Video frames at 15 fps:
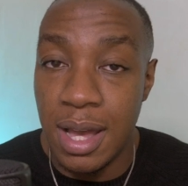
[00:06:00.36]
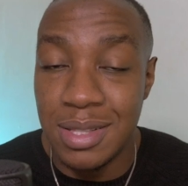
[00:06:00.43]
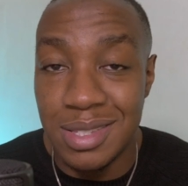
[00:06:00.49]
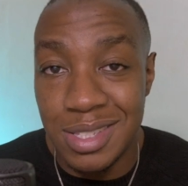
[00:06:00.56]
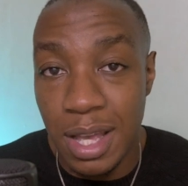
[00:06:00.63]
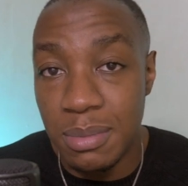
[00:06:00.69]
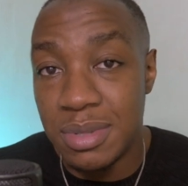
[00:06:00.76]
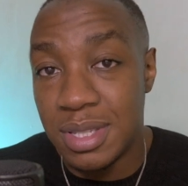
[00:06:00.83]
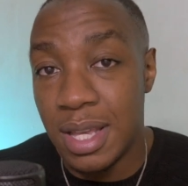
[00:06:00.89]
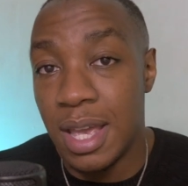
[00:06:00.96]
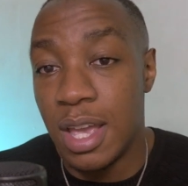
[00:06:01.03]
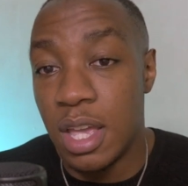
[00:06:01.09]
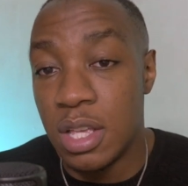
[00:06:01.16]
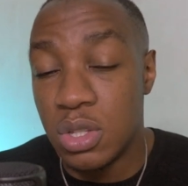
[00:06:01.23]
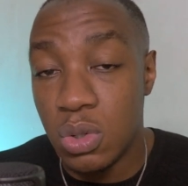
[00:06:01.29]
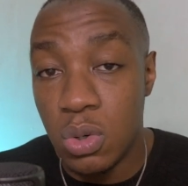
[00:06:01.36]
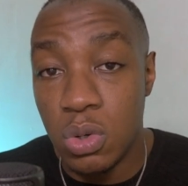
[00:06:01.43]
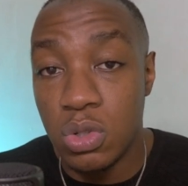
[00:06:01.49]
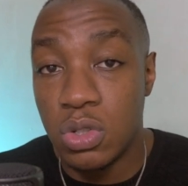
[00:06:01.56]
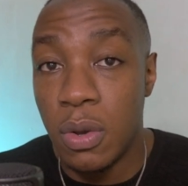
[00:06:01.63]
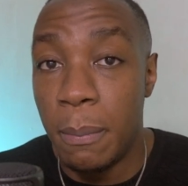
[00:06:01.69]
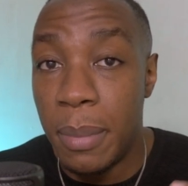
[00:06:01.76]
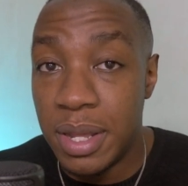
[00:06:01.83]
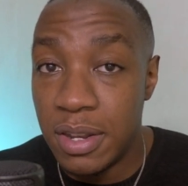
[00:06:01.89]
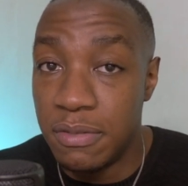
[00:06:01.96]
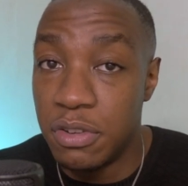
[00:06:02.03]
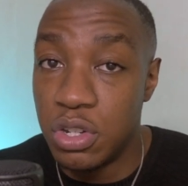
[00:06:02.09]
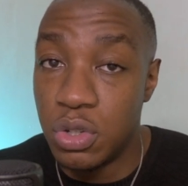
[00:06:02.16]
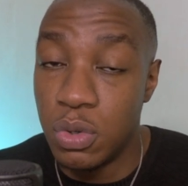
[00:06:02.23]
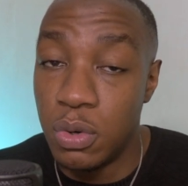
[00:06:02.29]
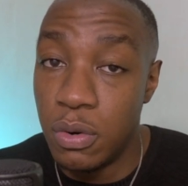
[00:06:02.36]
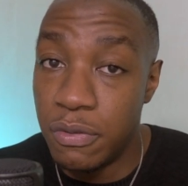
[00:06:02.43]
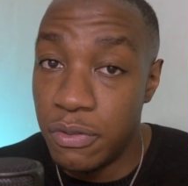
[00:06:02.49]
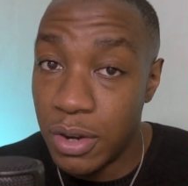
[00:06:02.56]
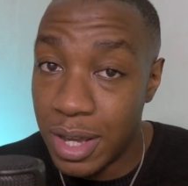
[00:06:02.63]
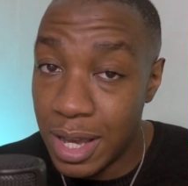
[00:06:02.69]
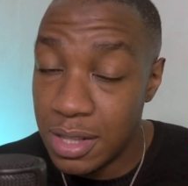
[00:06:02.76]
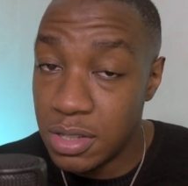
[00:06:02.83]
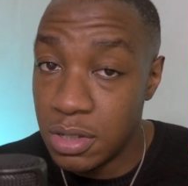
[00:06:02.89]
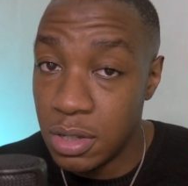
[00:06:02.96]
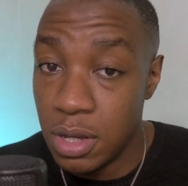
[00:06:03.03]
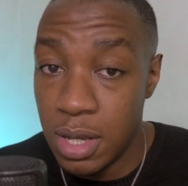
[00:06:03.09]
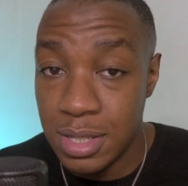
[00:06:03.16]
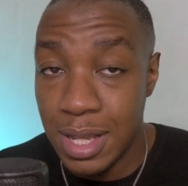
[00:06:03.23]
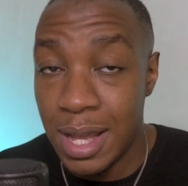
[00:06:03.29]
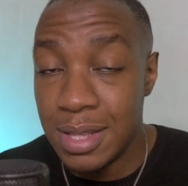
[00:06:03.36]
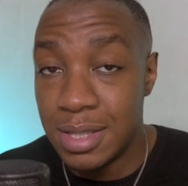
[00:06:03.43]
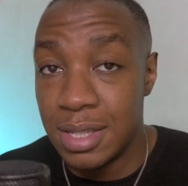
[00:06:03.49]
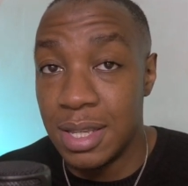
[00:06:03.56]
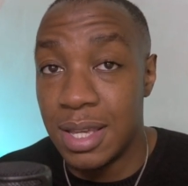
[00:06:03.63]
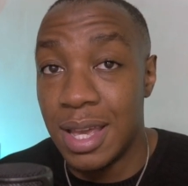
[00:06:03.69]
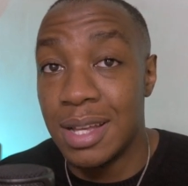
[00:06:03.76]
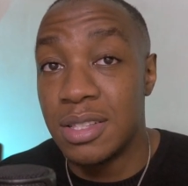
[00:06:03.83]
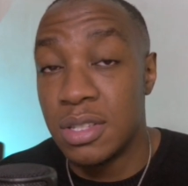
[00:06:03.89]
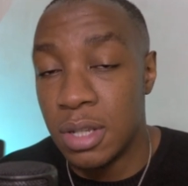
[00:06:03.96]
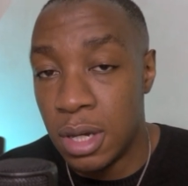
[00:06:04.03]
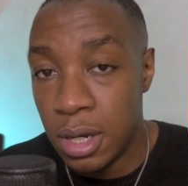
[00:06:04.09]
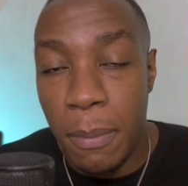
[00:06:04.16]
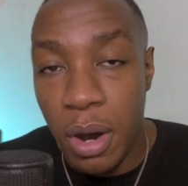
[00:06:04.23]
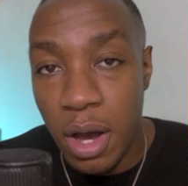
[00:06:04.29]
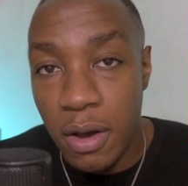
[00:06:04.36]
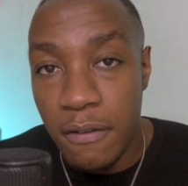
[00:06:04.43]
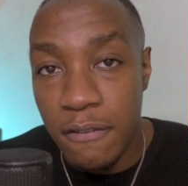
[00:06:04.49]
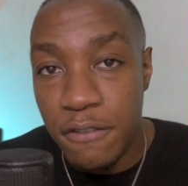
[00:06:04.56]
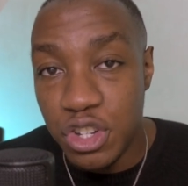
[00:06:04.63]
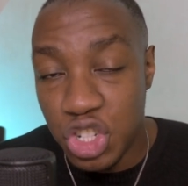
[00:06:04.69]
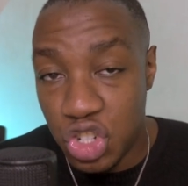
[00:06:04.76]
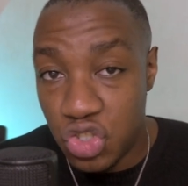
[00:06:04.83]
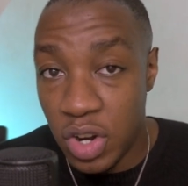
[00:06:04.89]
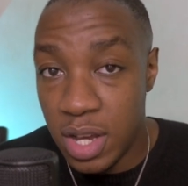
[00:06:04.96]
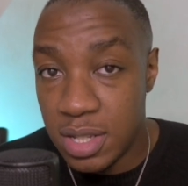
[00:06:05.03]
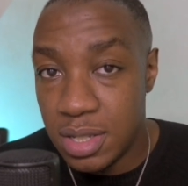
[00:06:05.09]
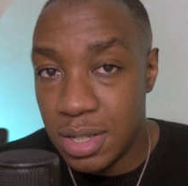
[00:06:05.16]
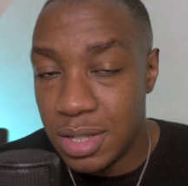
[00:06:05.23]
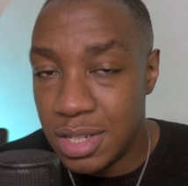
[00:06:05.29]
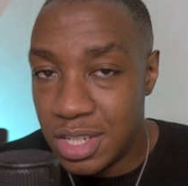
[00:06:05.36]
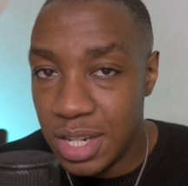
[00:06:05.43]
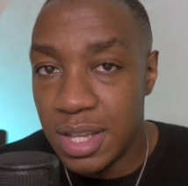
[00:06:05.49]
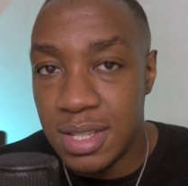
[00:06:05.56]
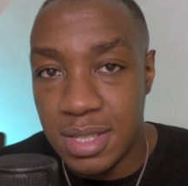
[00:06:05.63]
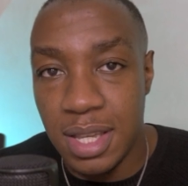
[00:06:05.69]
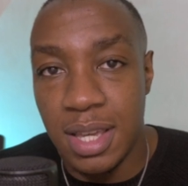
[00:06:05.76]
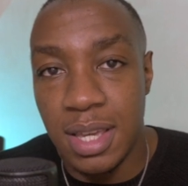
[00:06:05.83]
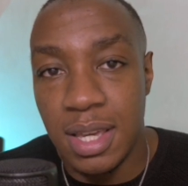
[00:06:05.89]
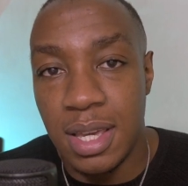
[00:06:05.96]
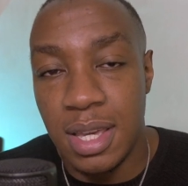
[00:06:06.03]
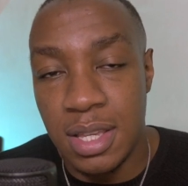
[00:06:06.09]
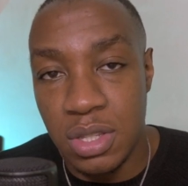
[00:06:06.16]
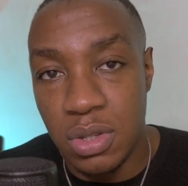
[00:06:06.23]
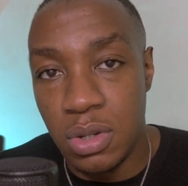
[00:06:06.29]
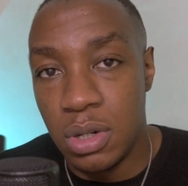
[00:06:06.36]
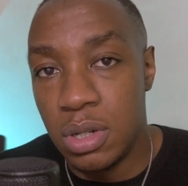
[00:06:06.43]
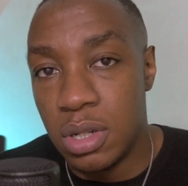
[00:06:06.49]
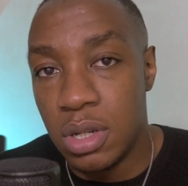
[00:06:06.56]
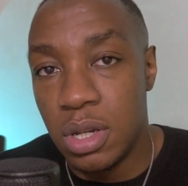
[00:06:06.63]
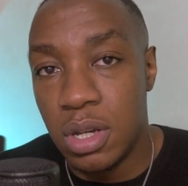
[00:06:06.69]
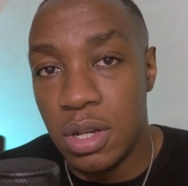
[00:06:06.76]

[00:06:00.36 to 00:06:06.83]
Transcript: and some say it's also beneficial for cancer. It's anti-cancer. But for stress, ginseng is good.